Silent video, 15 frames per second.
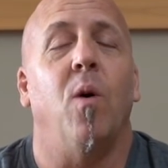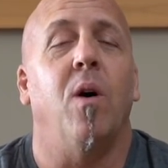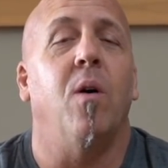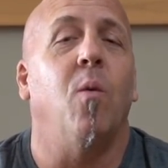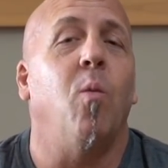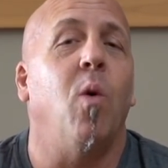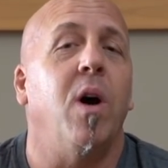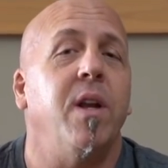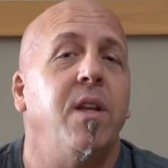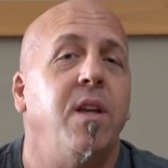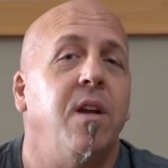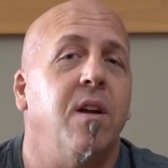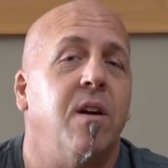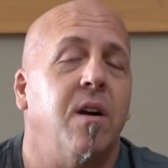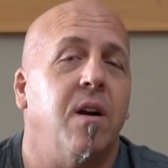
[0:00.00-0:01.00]
a
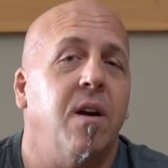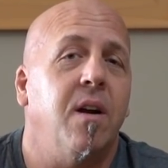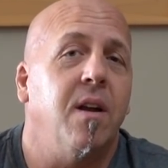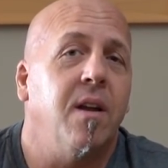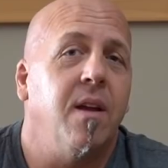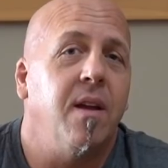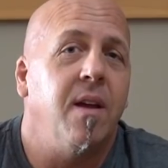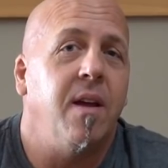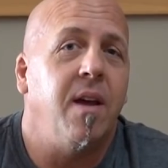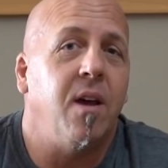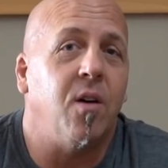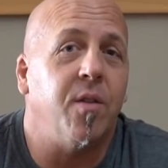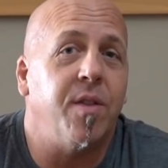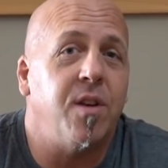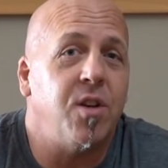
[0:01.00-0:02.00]
one-year
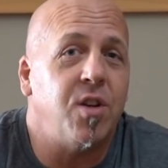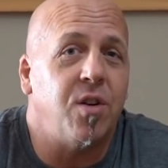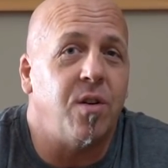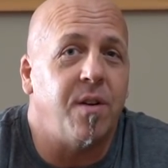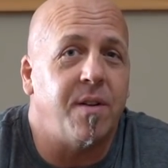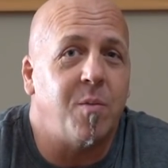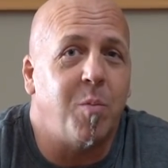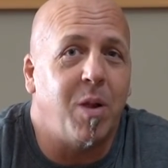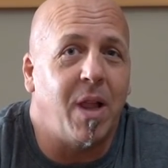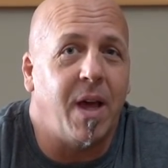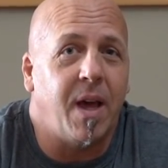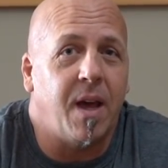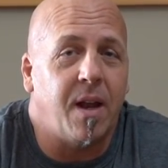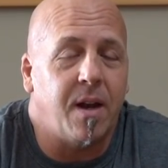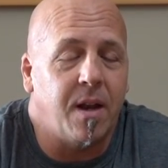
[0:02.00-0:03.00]
health insurance
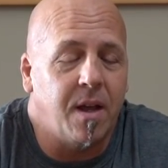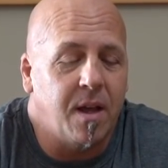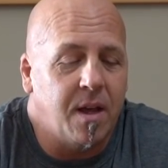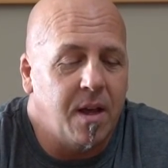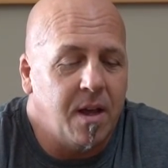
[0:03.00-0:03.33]
plan